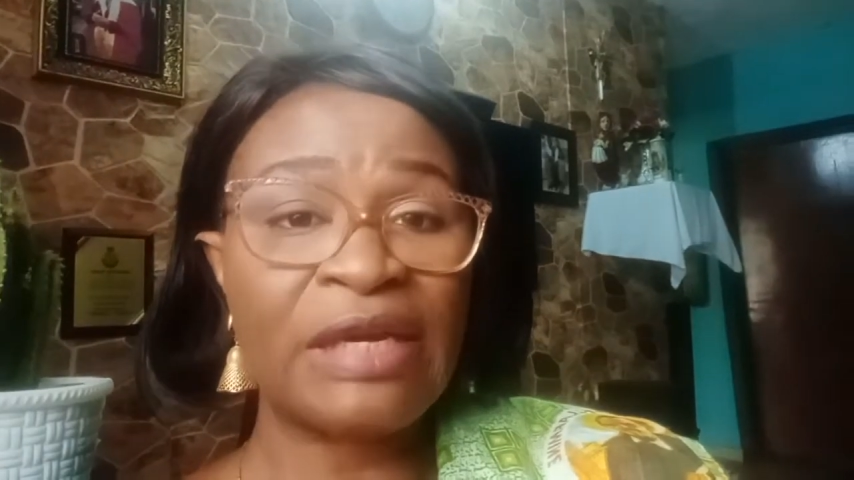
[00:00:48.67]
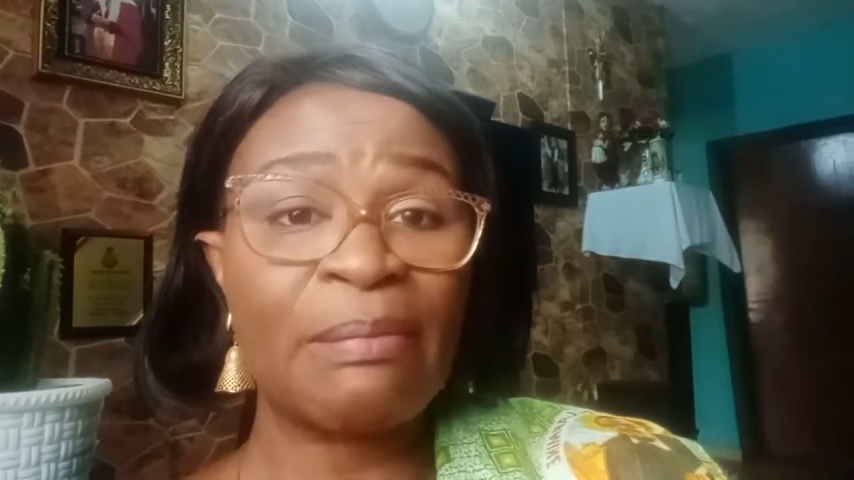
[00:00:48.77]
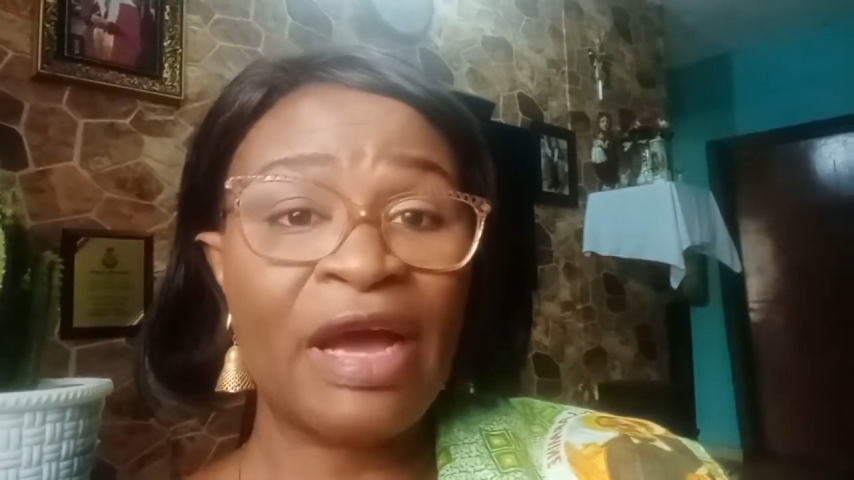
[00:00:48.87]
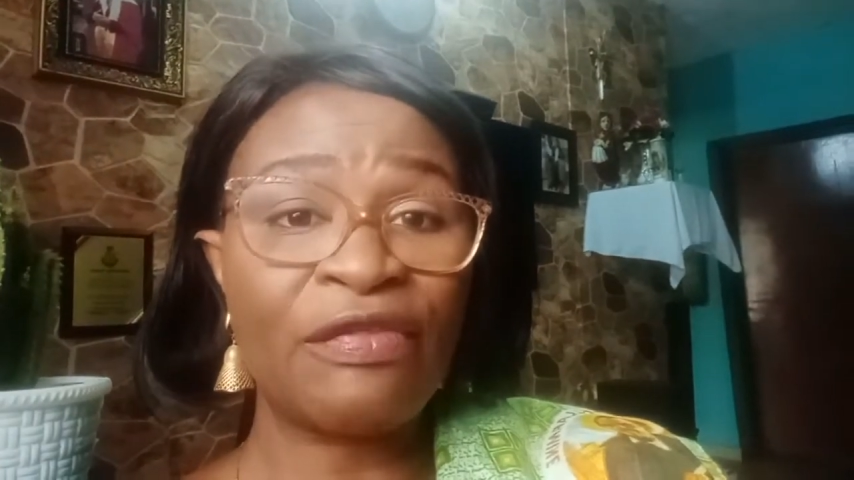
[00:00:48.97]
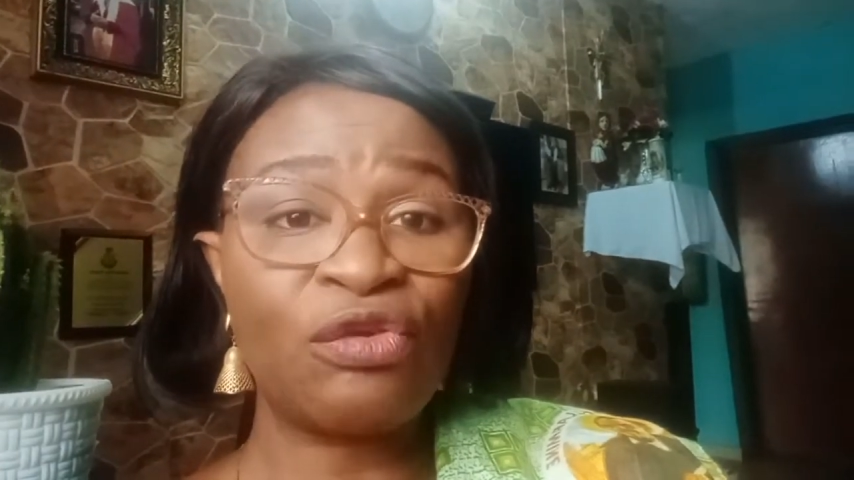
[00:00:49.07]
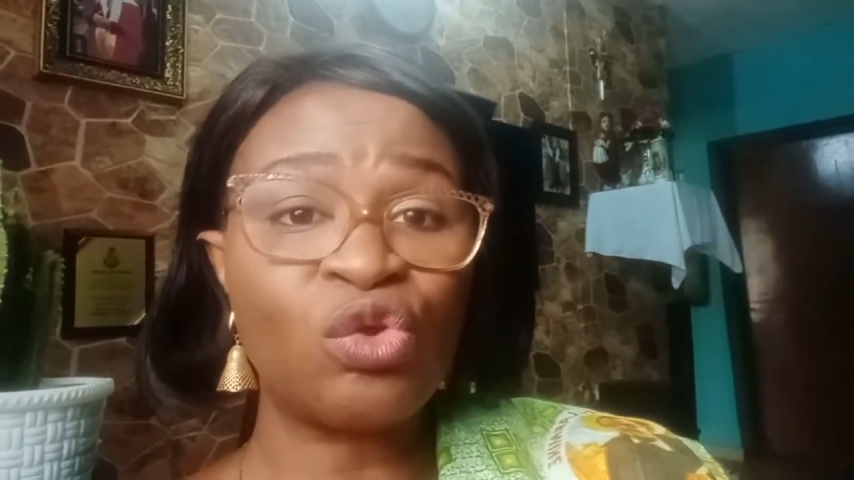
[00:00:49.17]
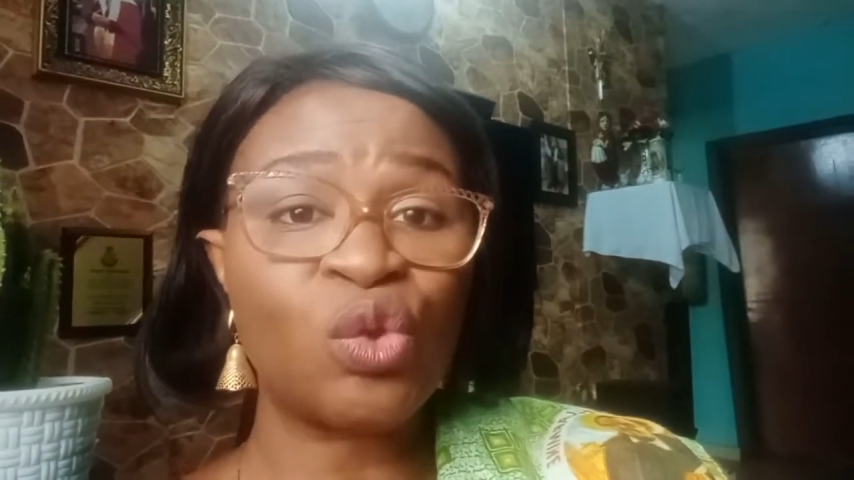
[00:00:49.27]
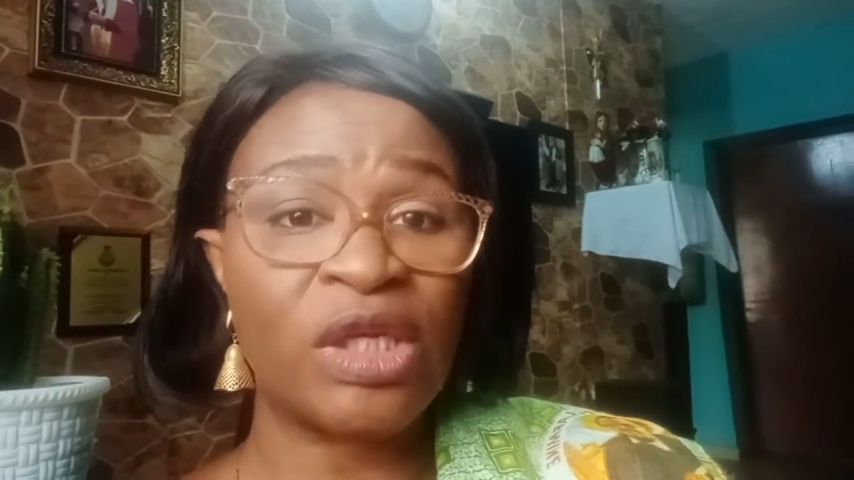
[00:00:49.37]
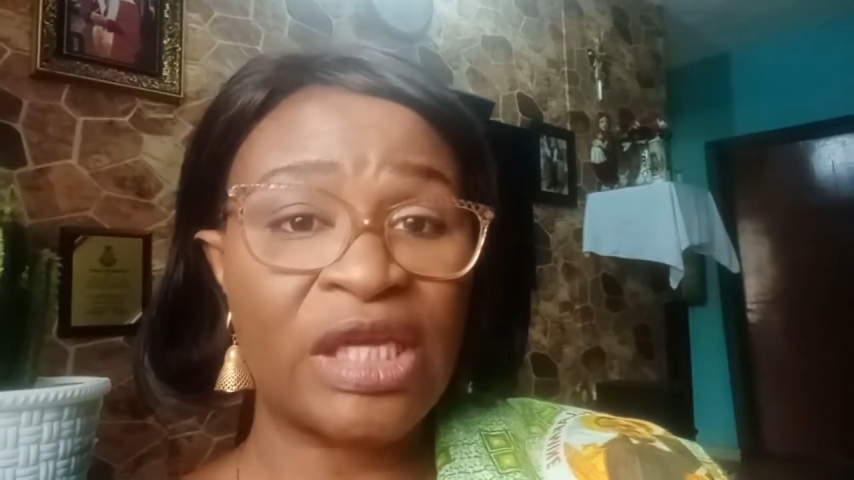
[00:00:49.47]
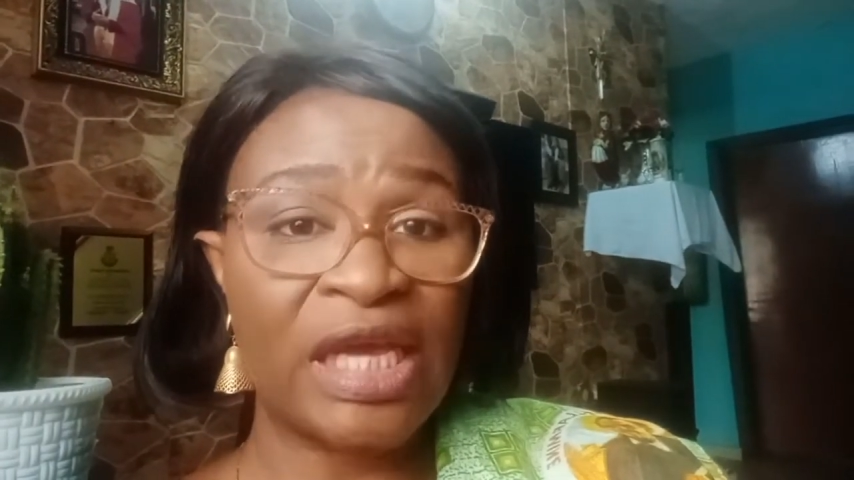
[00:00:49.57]
in Matthew
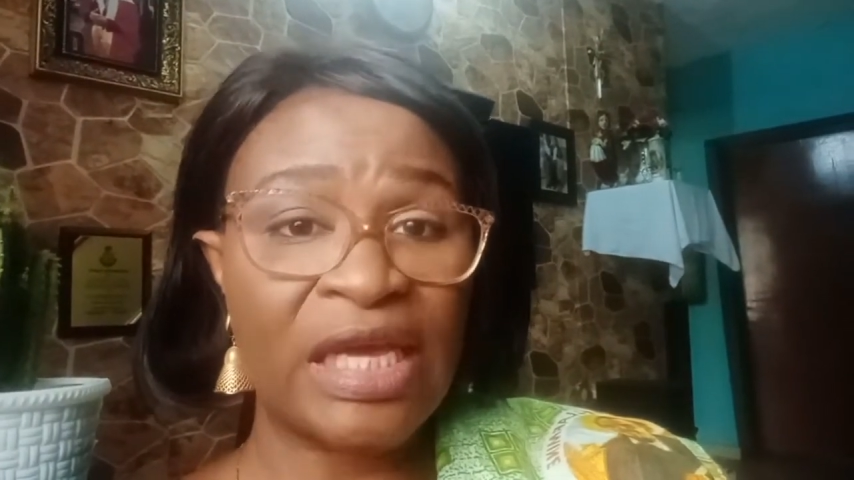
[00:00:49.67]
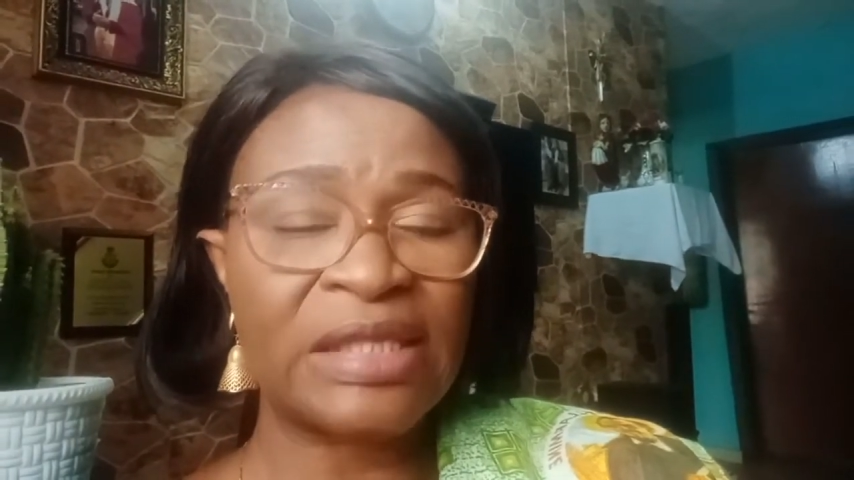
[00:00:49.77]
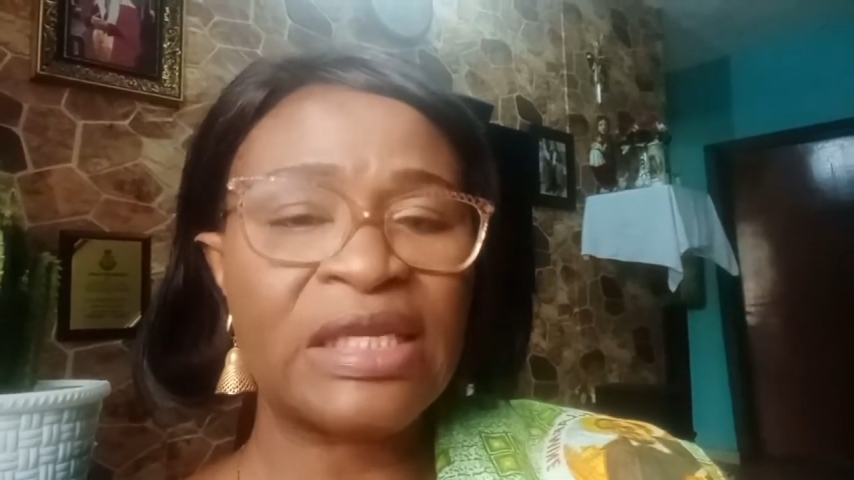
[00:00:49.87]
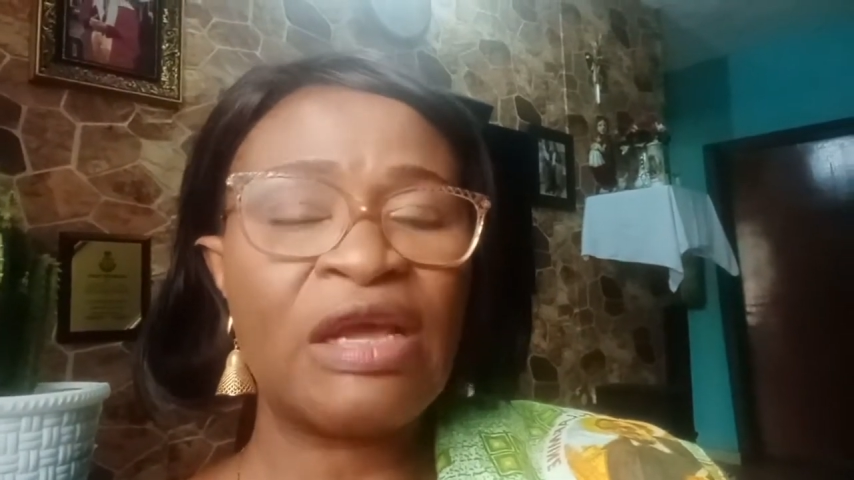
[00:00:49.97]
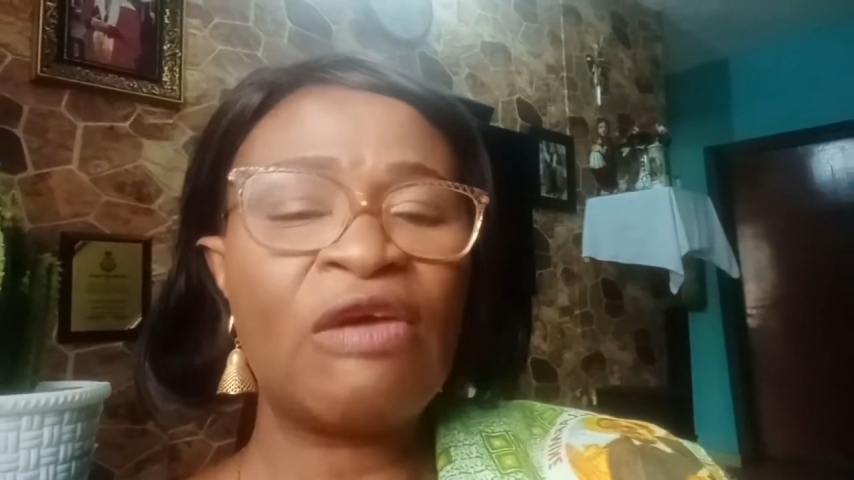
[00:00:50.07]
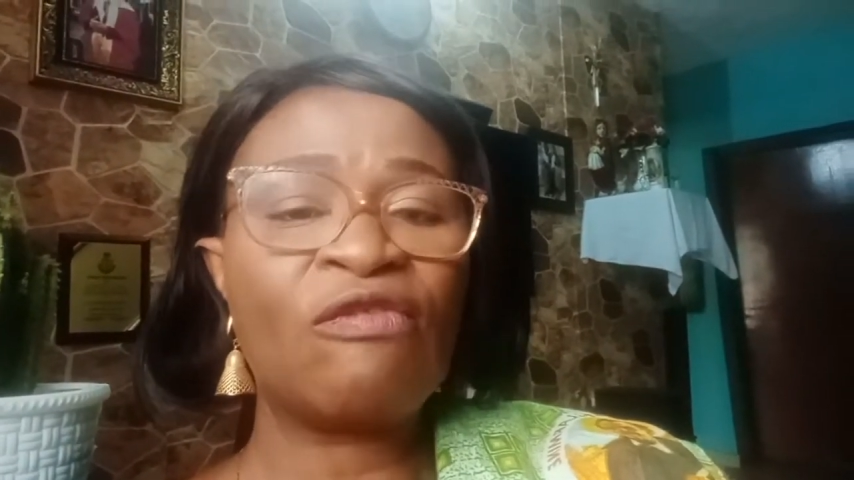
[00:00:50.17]
28